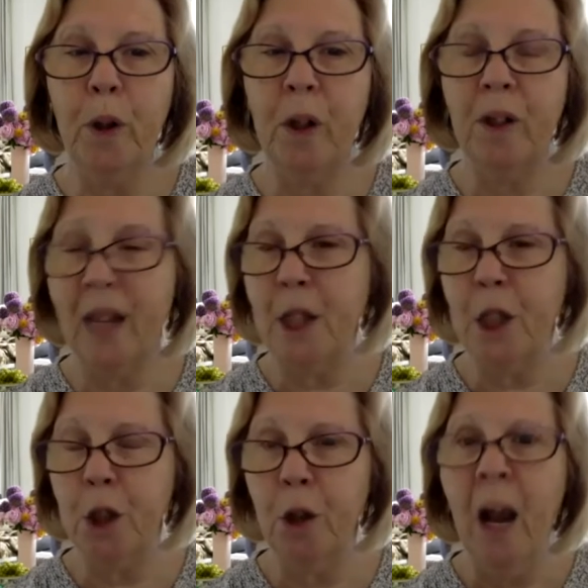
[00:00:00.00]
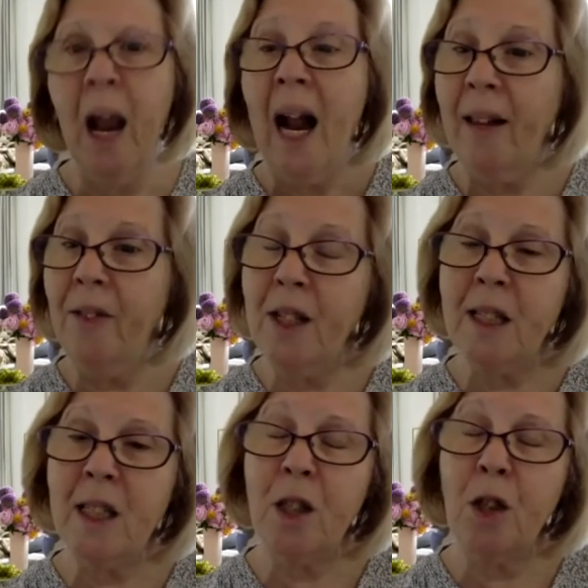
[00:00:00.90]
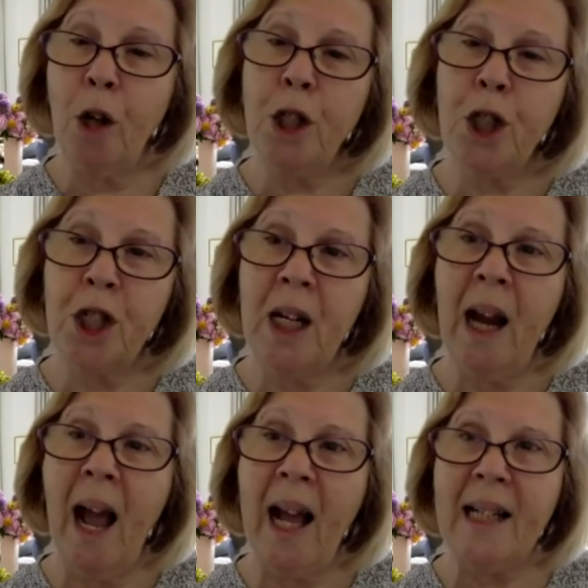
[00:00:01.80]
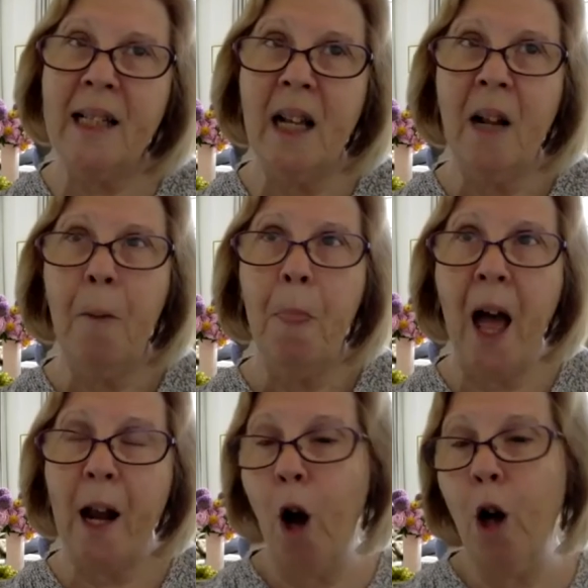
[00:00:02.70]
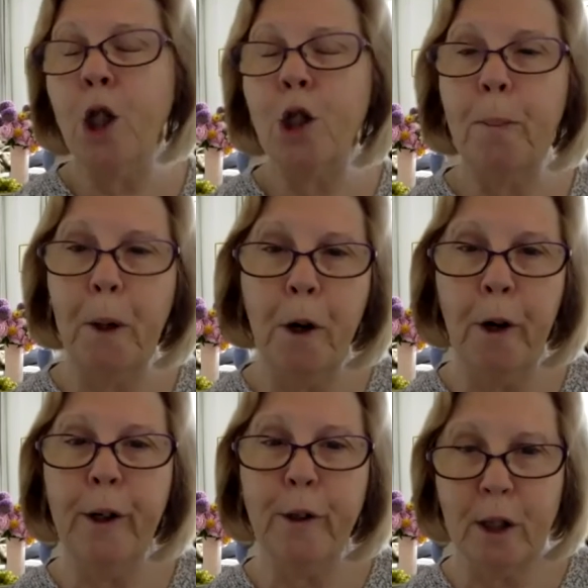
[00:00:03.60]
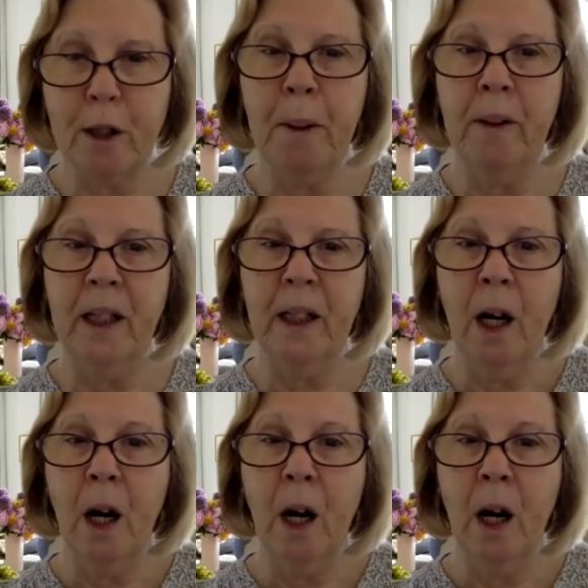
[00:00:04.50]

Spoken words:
they do. And this, though she had that entrepreneurial spirit,